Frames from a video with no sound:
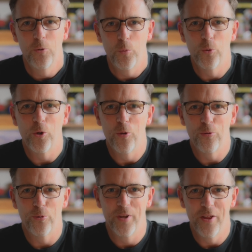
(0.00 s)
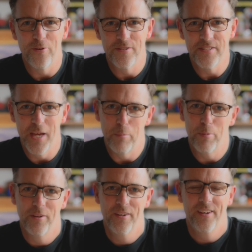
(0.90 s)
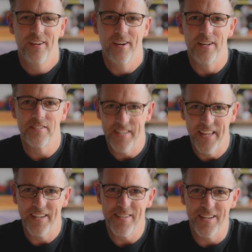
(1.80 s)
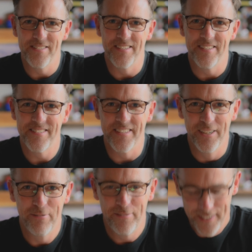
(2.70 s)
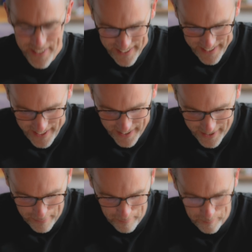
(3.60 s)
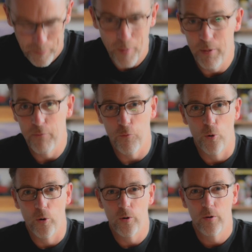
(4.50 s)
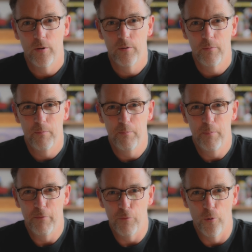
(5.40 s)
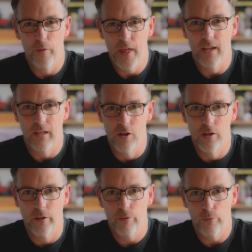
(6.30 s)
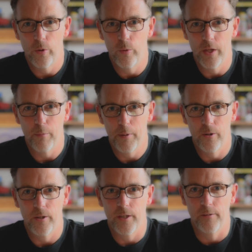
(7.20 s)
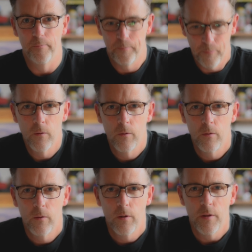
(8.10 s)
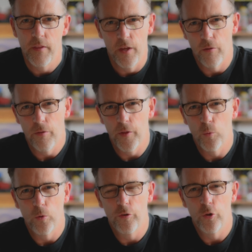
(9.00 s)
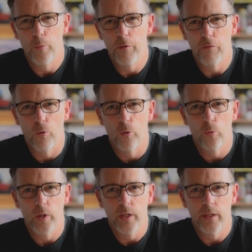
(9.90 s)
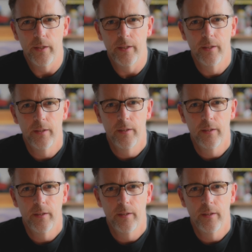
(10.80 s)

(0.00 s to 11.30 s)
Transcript: We will go through another step, sanitizing stuff before that long 3-week period. The other thing we'll do before we